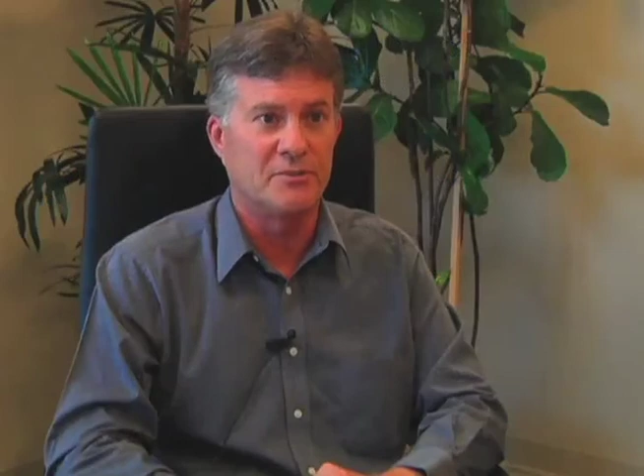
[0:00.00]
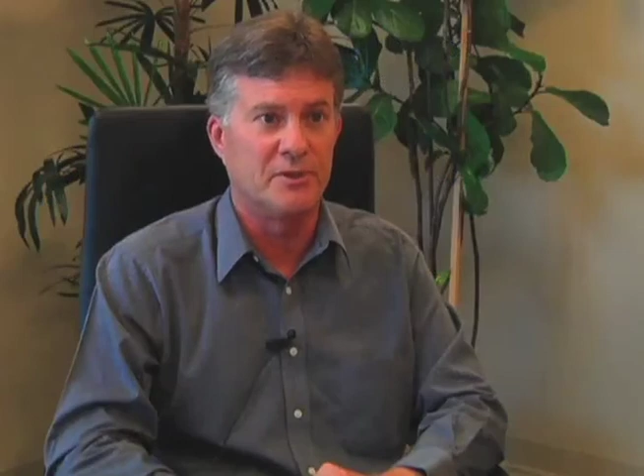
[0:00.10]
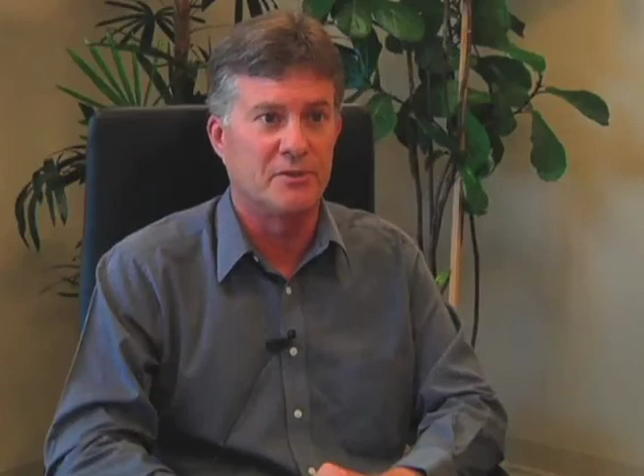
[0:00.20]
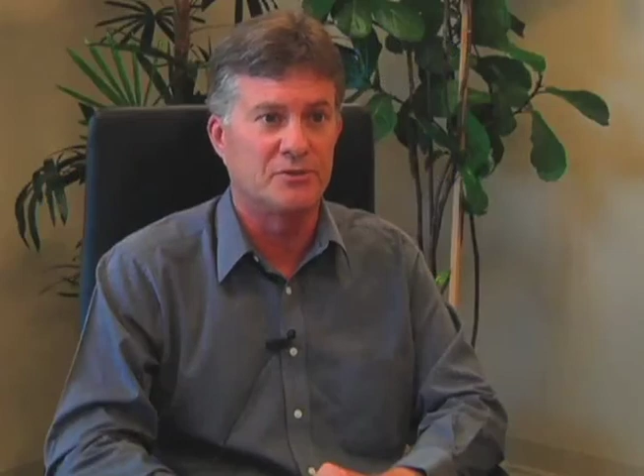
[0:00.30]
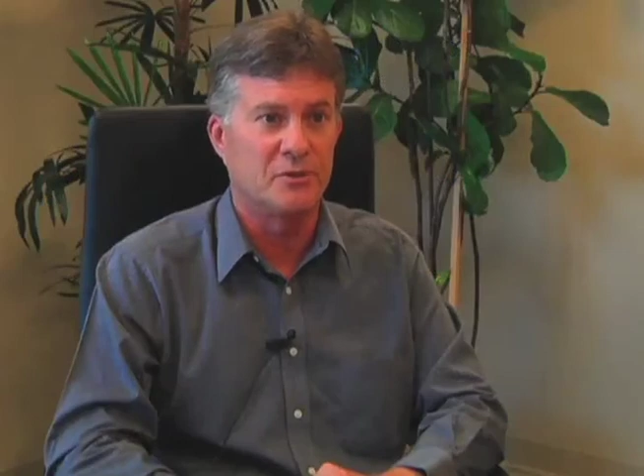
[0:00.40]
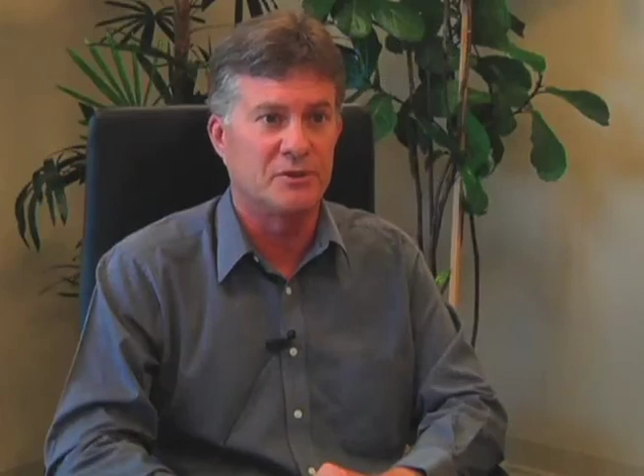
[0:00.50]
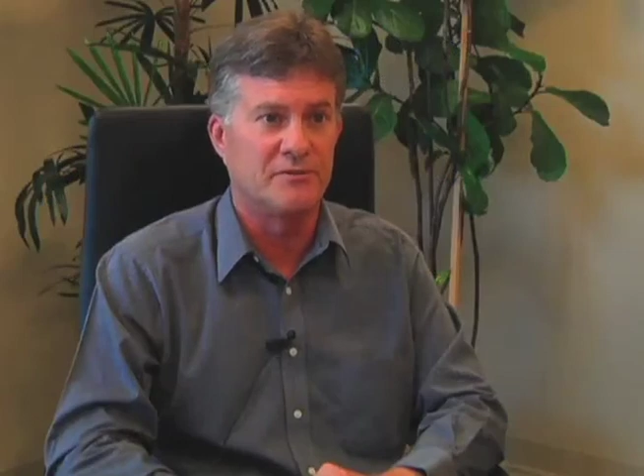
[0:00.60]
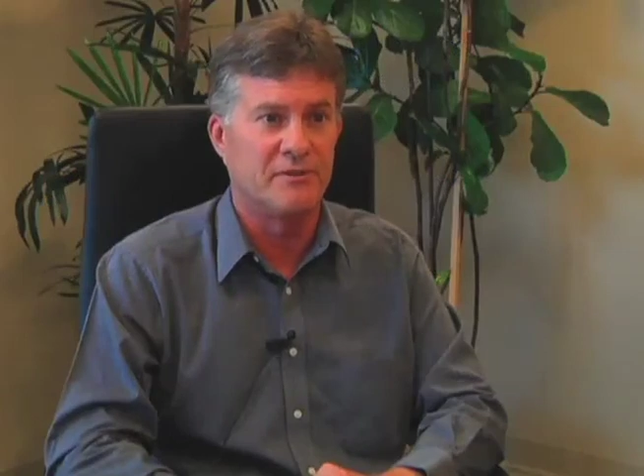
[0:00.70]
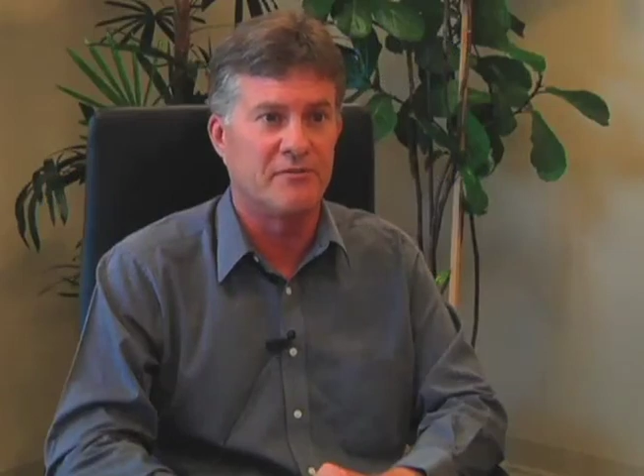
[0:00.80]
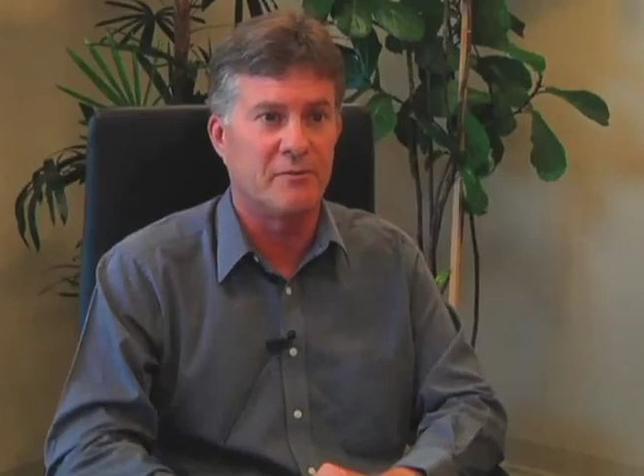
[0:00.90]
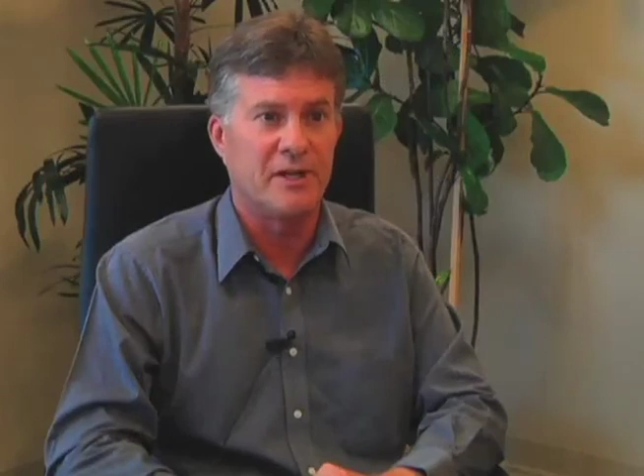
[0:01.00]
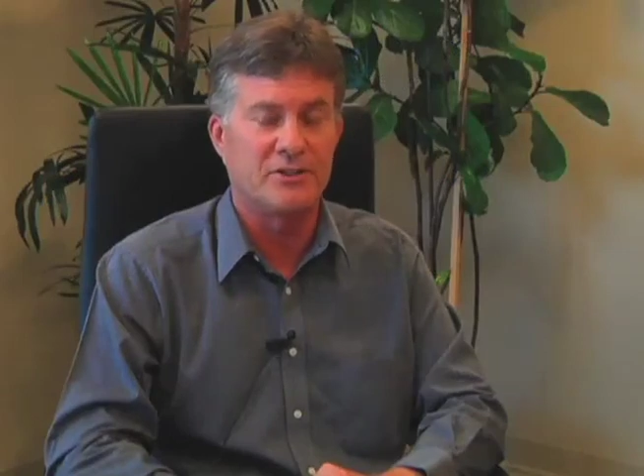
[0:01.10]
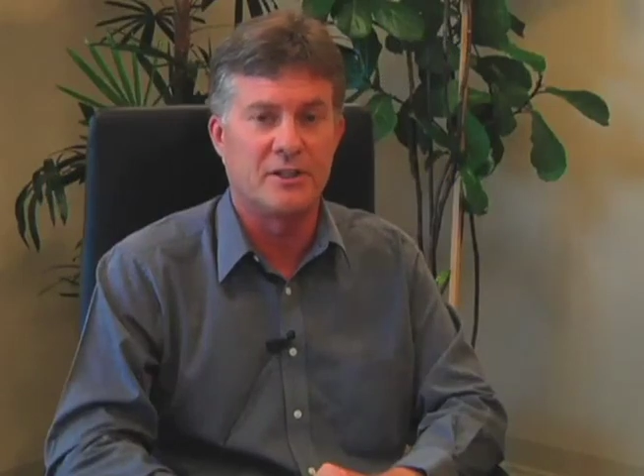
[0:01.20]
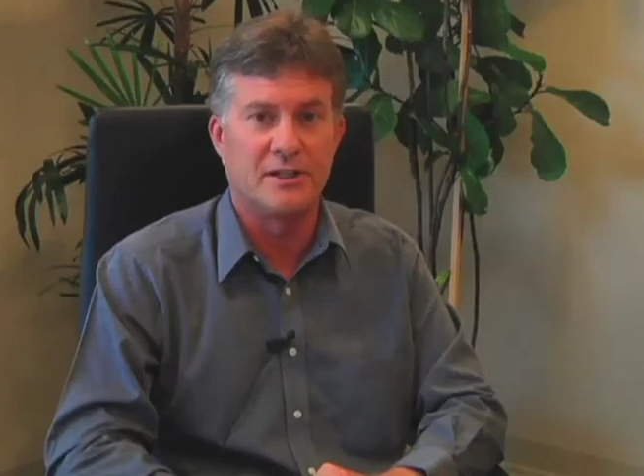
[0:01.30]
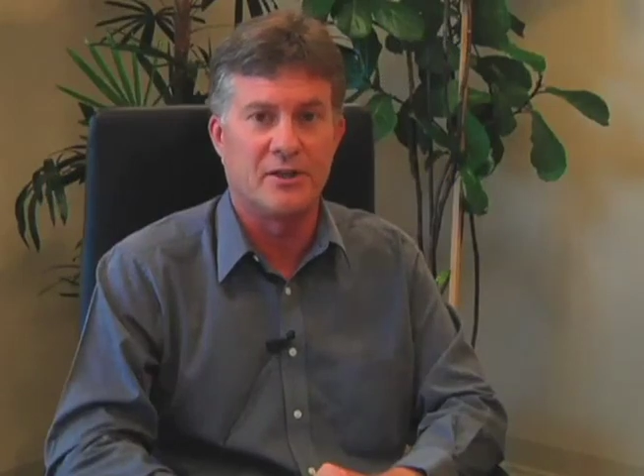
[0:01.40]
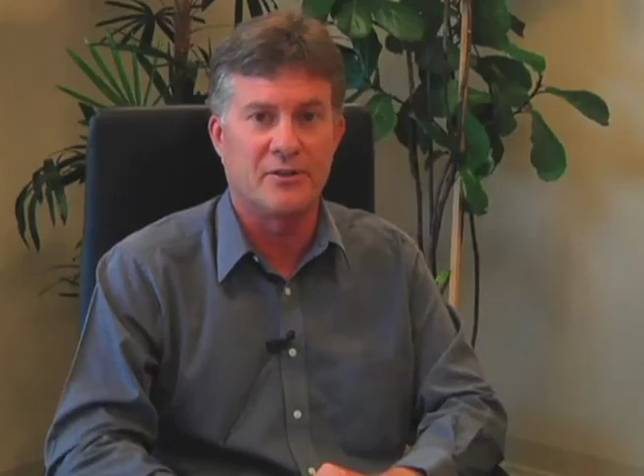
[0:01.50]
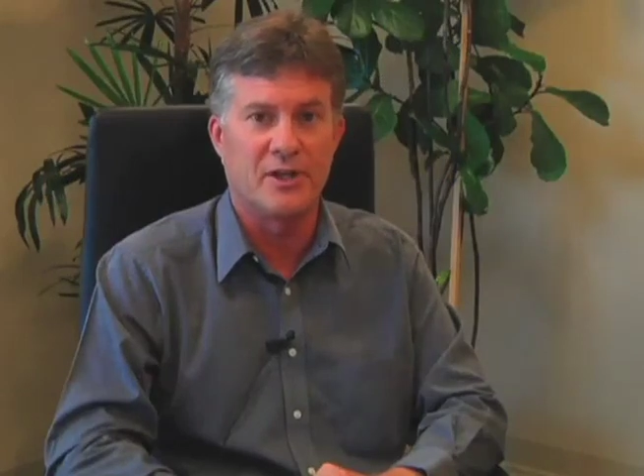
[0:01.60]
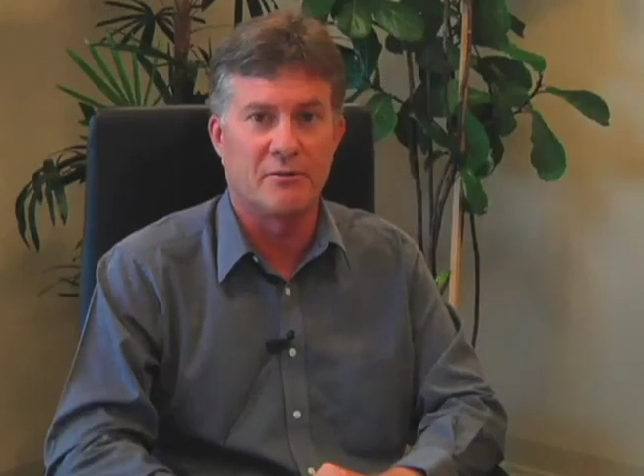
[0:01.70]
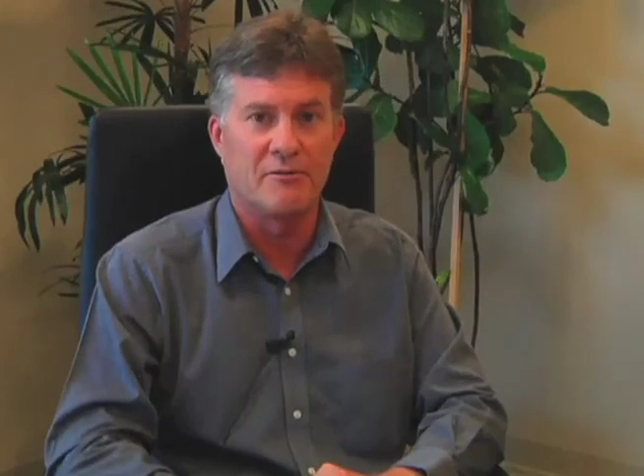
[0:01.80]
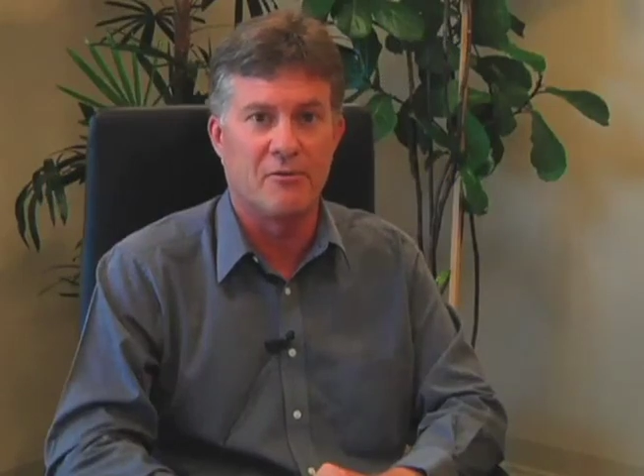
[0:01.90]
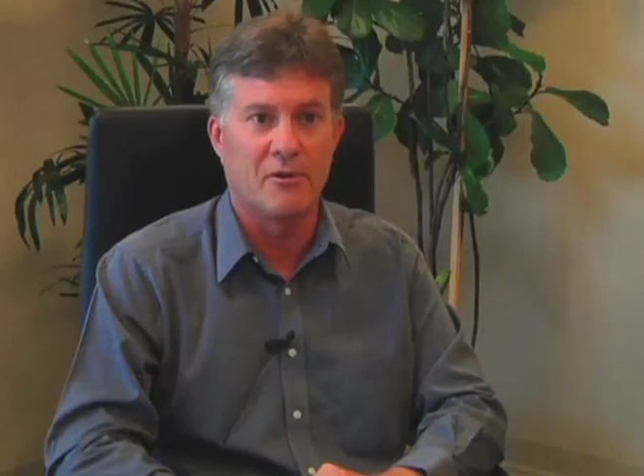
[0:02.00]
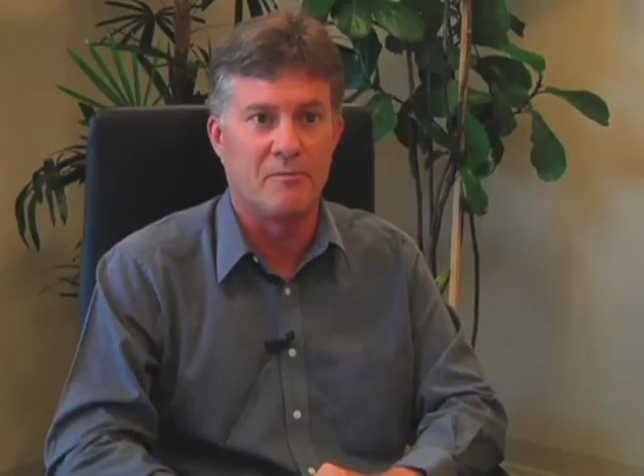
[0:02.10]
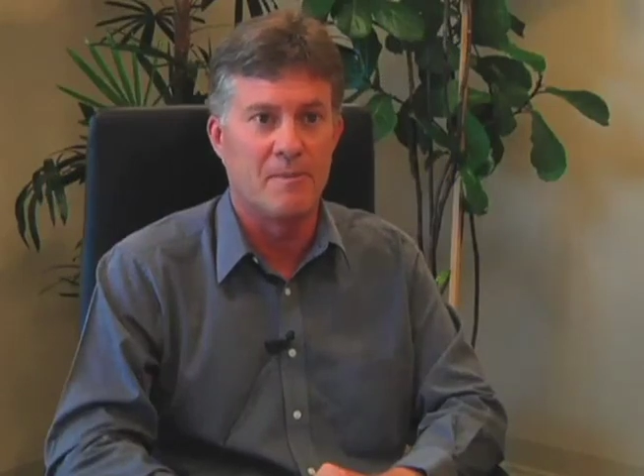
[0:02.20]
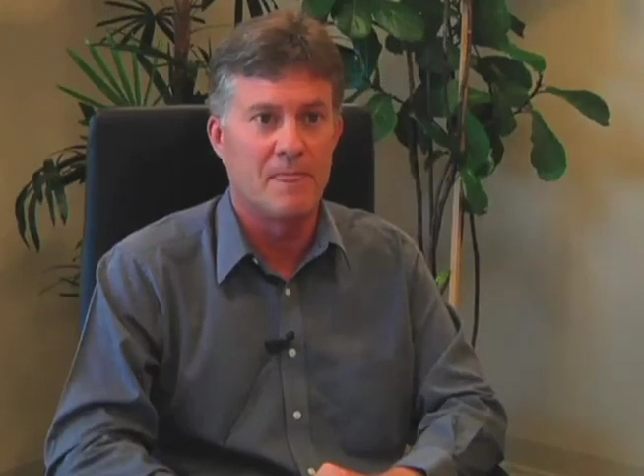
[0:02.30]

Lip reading: can be your source of information on healthcare reform.